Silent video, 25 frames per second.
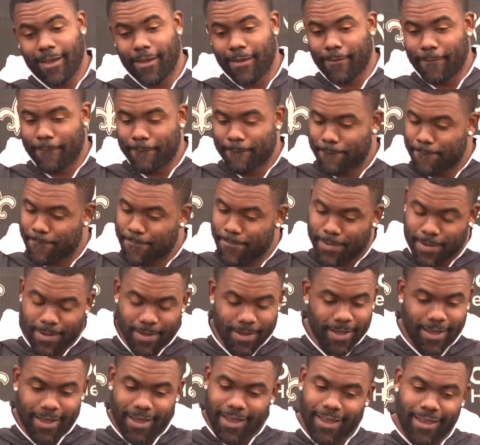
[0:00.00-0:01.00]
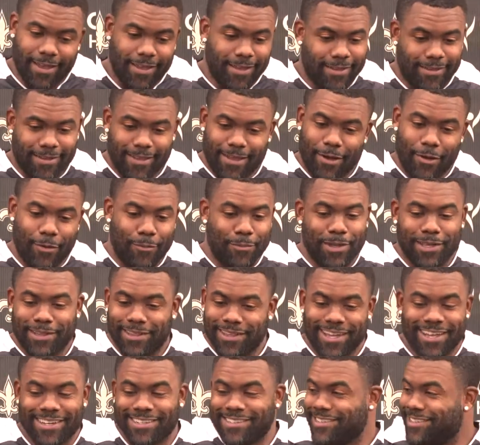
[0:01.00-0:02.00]
hey, would that mean to you? Hey, that would be
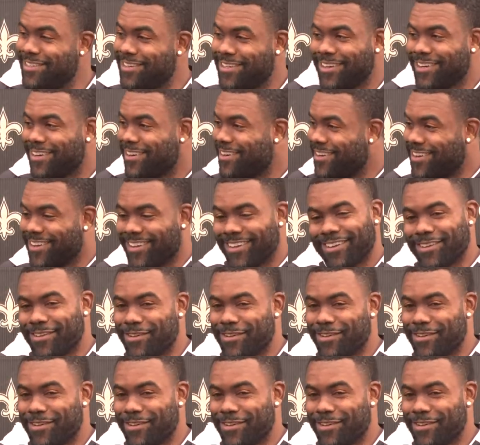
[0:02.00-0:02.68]
legendary.